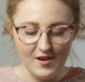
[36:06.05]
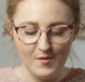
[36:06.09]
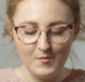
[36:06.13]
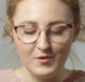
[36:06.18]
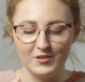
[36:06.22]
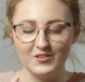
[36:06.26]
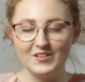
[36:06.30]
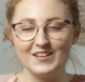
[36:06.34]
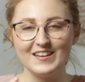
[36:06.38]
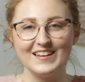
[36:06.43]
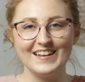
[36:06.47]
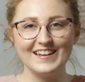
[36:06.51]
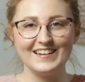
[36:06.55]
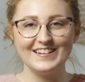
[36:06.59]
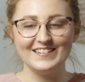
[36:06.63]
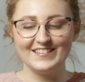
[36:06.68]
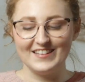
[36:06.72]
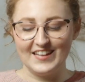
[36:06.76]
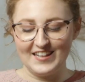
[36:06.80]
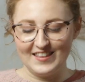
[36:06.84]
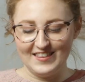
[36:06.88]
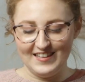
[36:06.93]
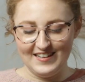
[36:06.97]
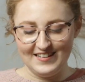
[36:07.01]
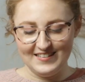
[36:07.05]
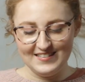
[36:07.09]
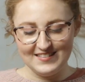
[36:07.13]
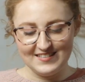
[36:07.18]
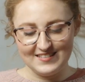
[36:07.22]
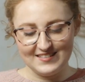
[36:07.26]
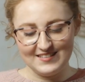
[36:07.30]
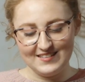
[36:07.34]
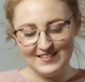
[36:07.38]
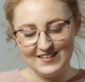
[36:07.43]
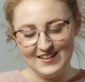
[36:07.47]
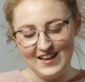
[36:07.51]
But looking at it like
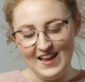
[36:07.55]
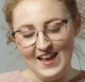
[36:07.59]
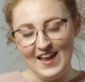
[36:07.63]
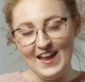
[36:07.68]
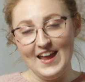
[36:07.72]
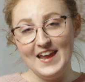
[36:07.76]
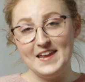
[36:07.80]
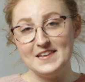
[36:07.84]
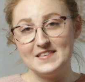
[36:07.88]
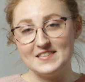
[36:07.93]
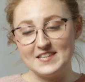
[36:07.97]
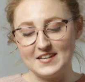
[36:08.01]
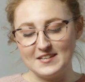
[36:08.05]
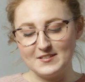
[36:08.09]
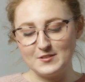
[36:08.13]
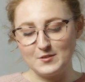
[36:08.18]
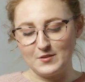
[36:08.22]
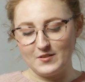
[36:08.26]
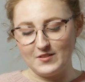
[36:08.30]
this, it does